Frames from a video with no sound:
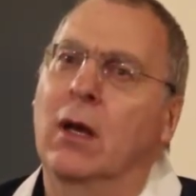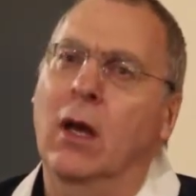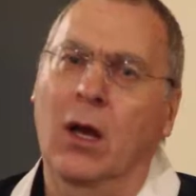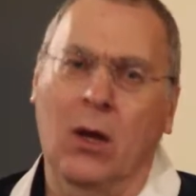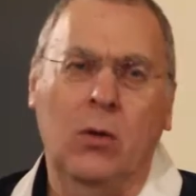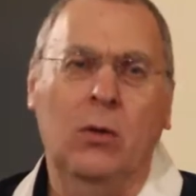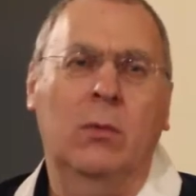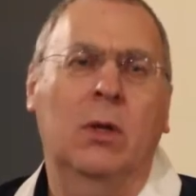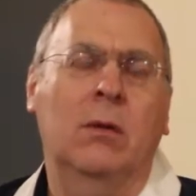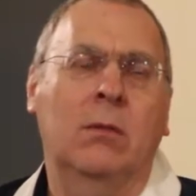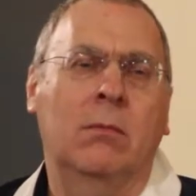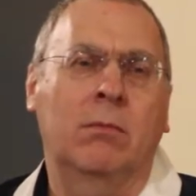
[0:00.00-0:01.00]
a home
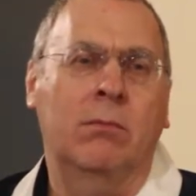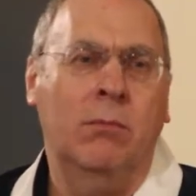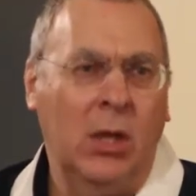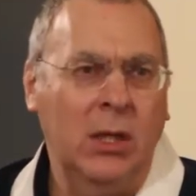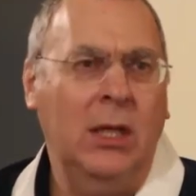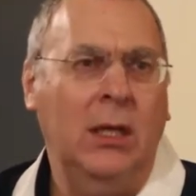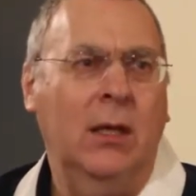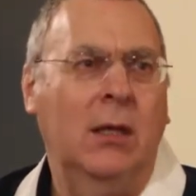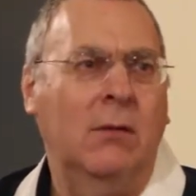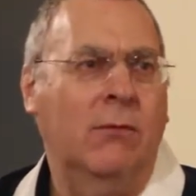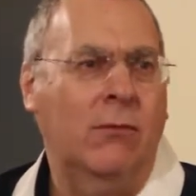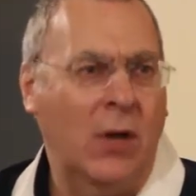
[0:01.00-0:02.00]
and money
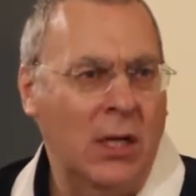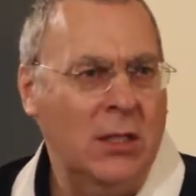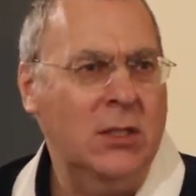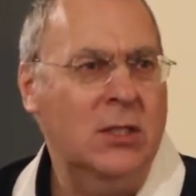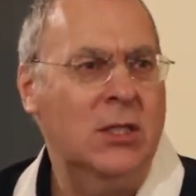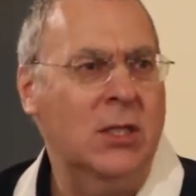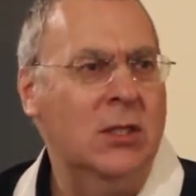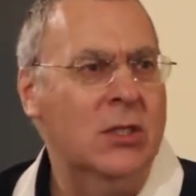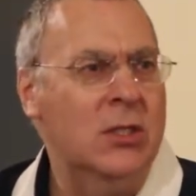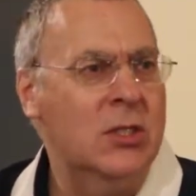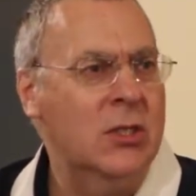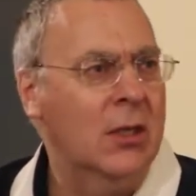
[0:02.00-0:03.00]
and friends
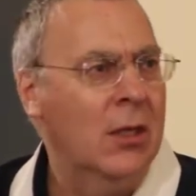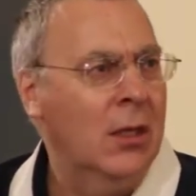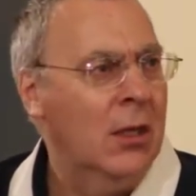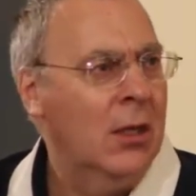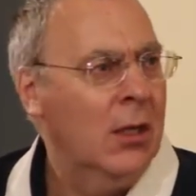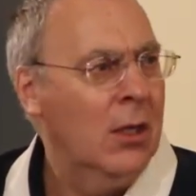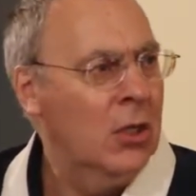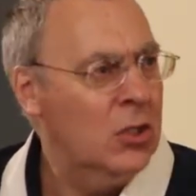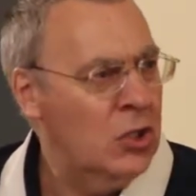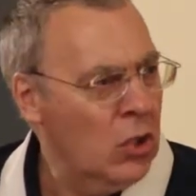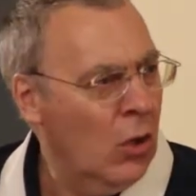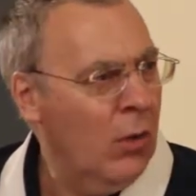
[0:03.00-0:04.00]

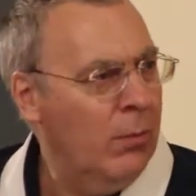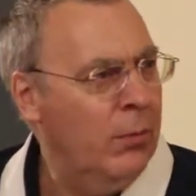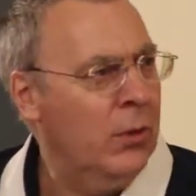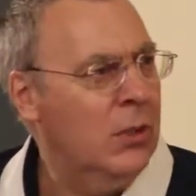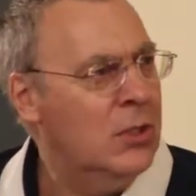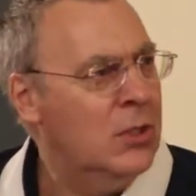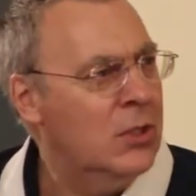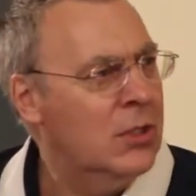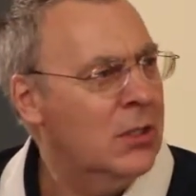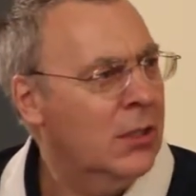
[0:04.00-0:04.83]
and a job and